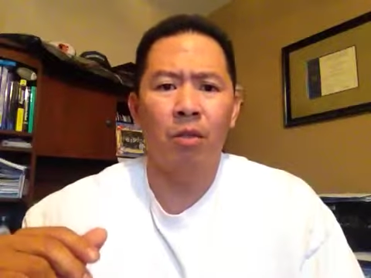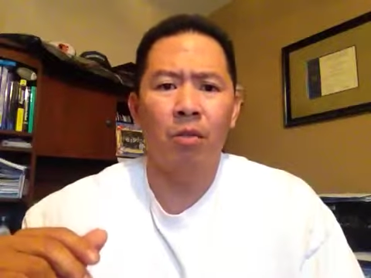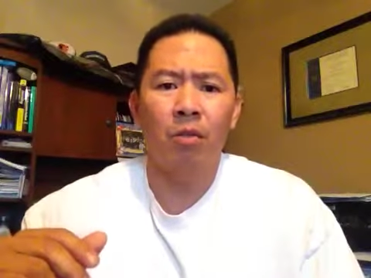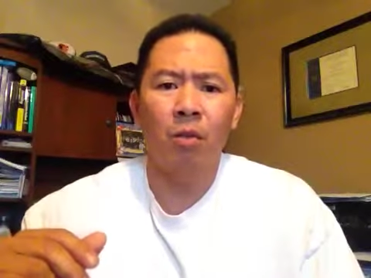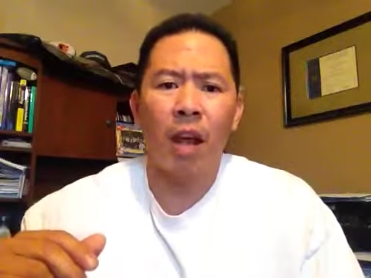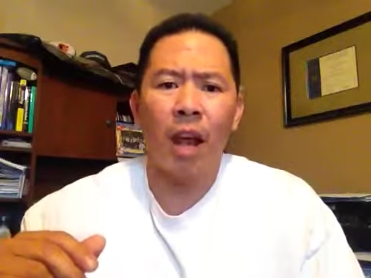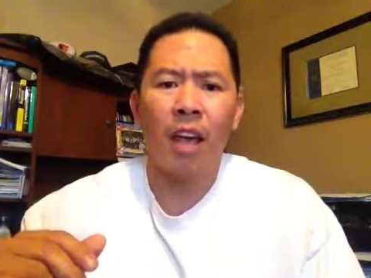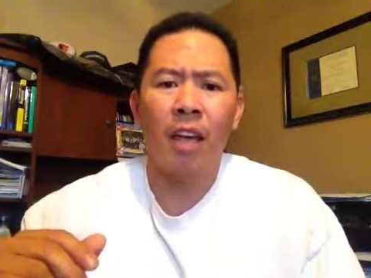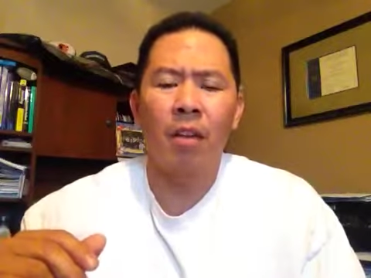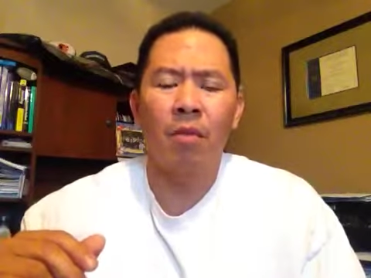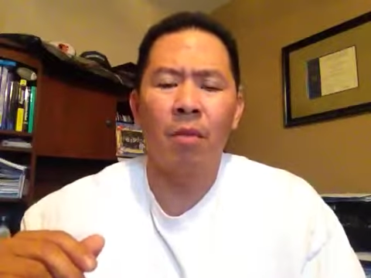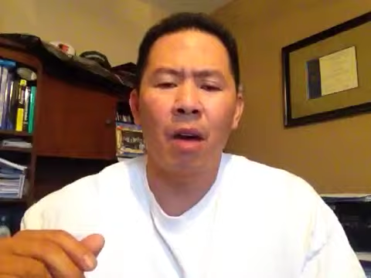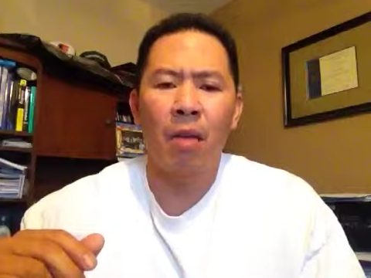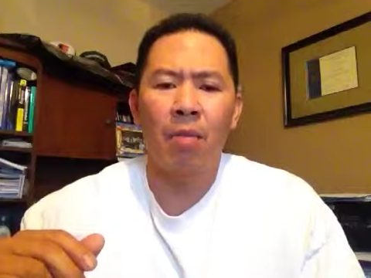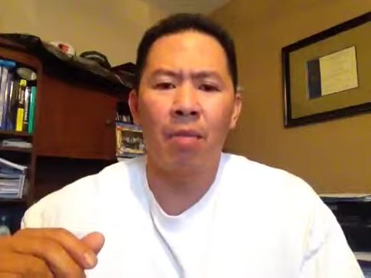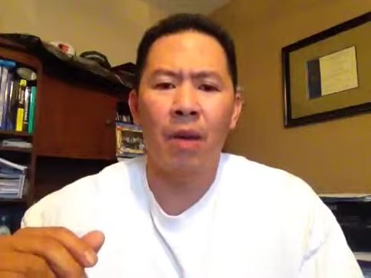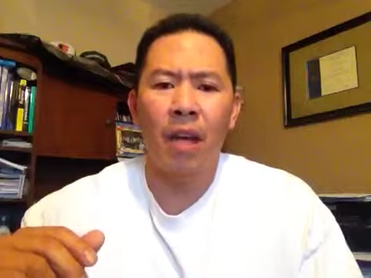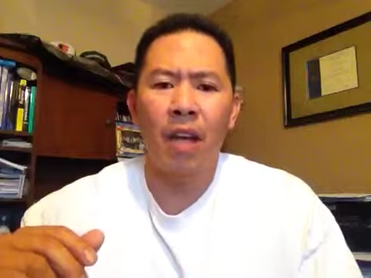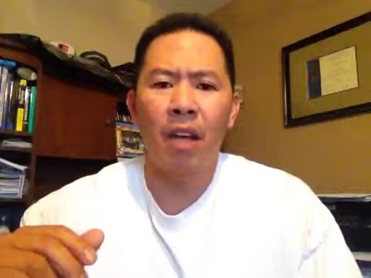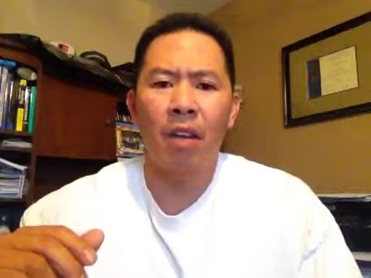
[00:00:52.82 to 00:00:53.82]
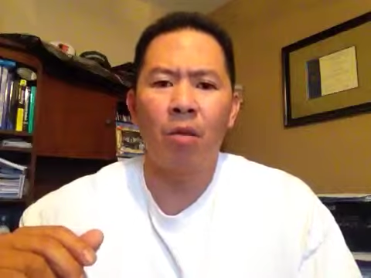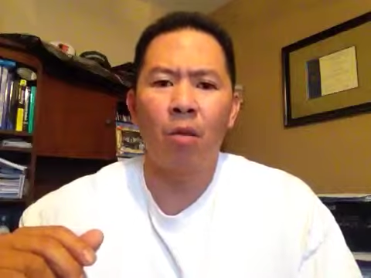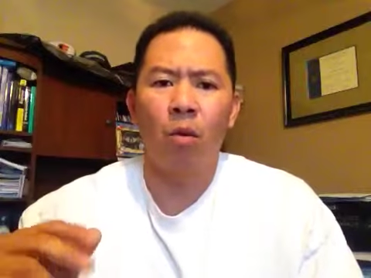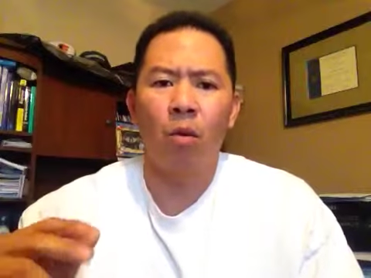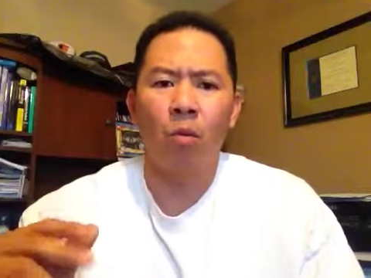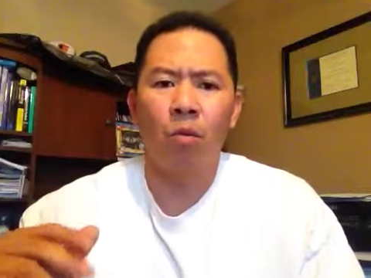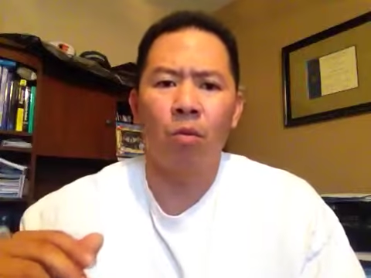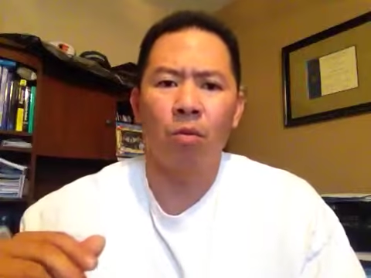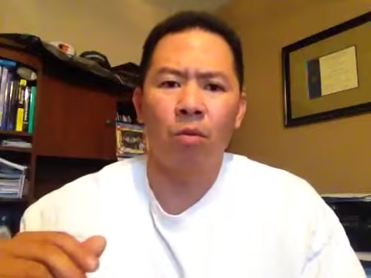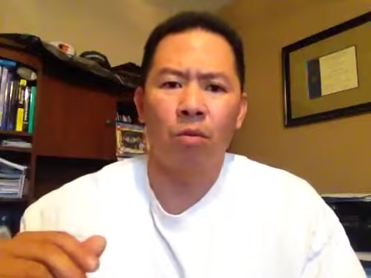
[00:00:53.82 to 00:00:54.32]
lying in my bed
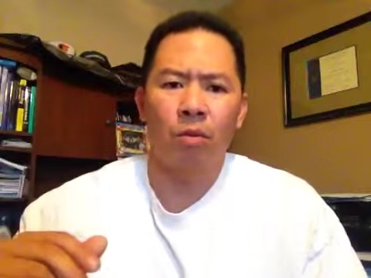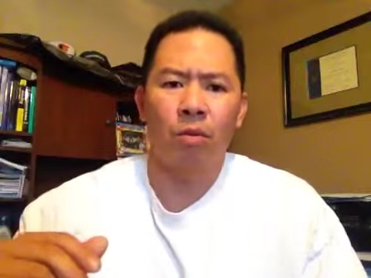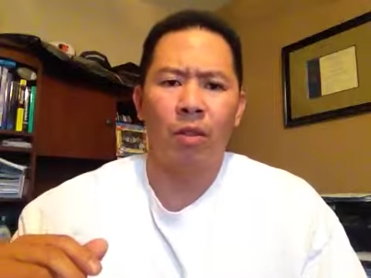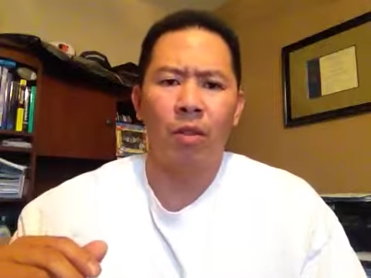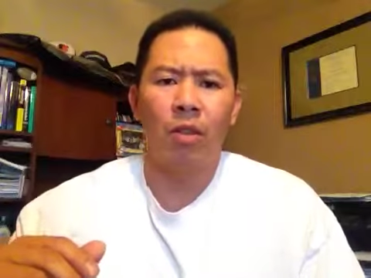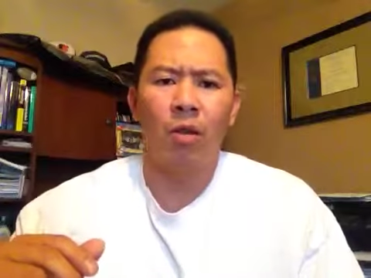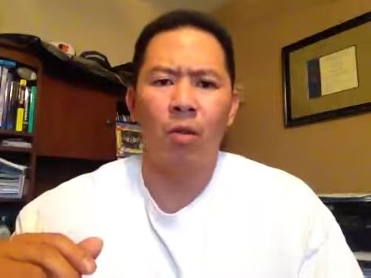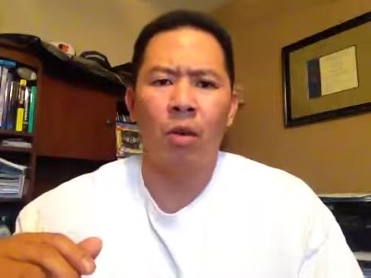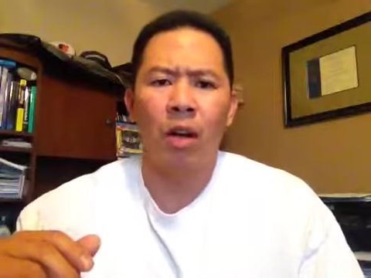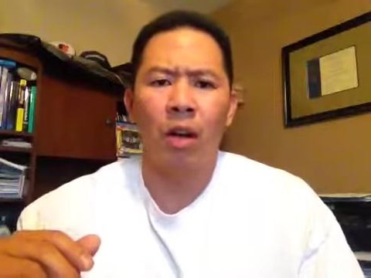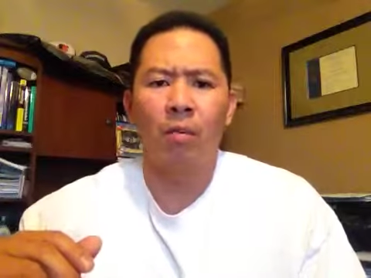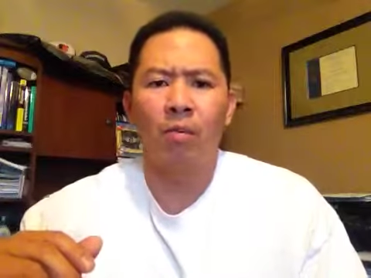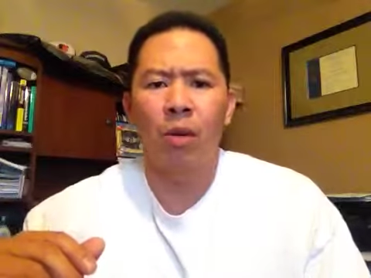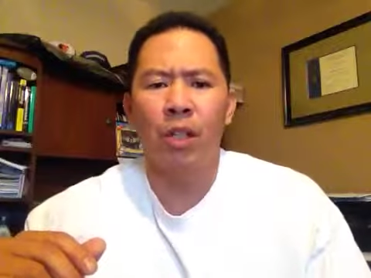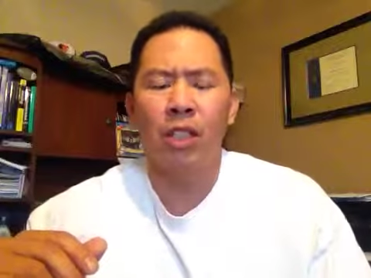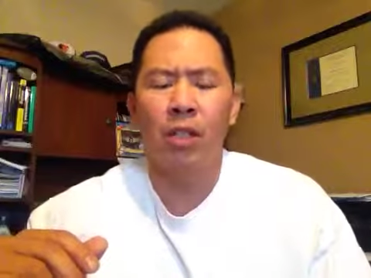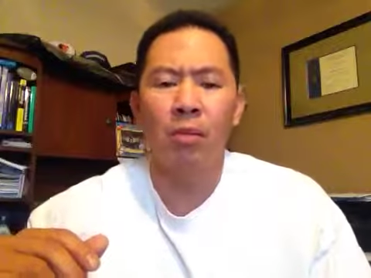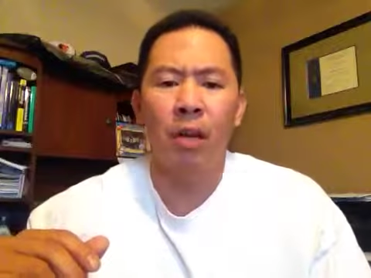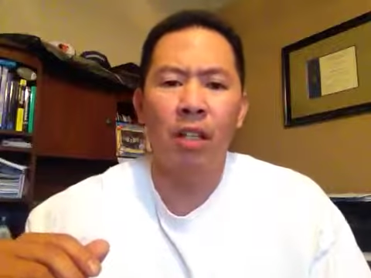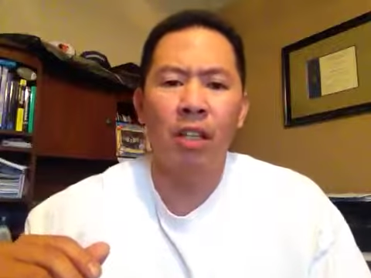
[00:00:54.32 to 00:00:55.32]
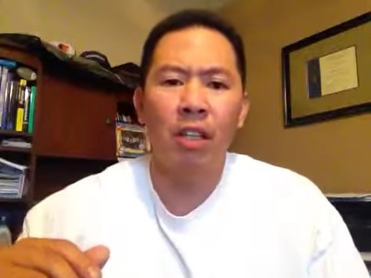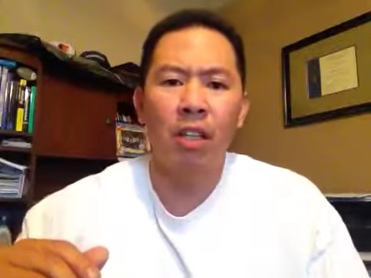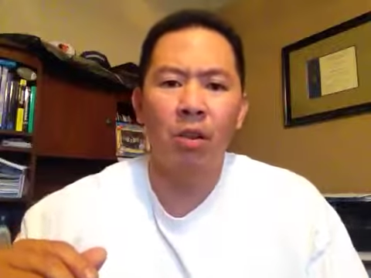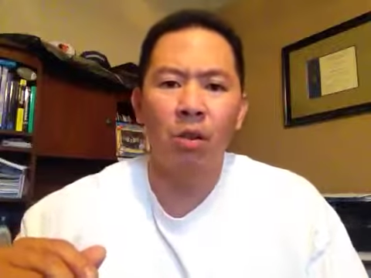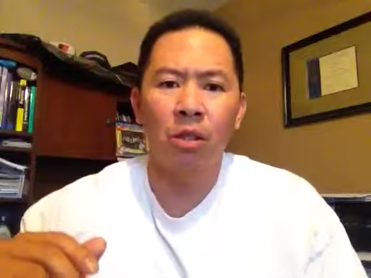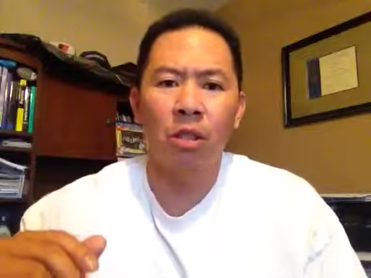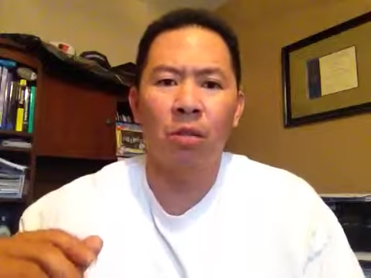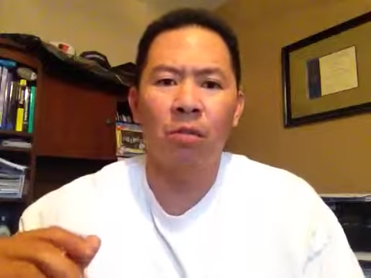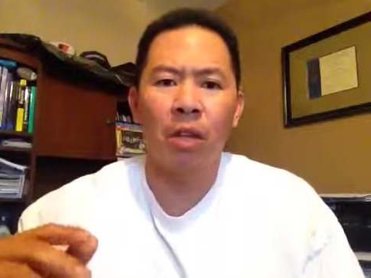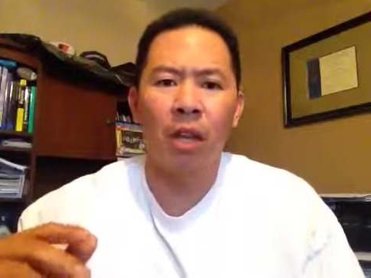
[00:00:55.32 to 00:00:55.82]
or you know, when I'm brushing my teeth or
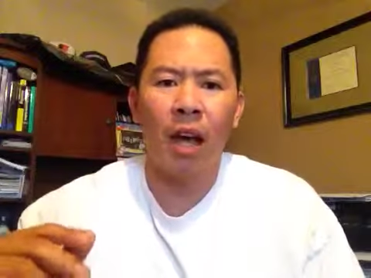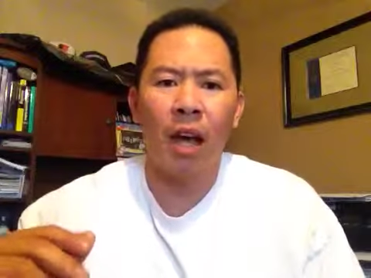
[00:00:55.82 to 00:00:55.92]
something,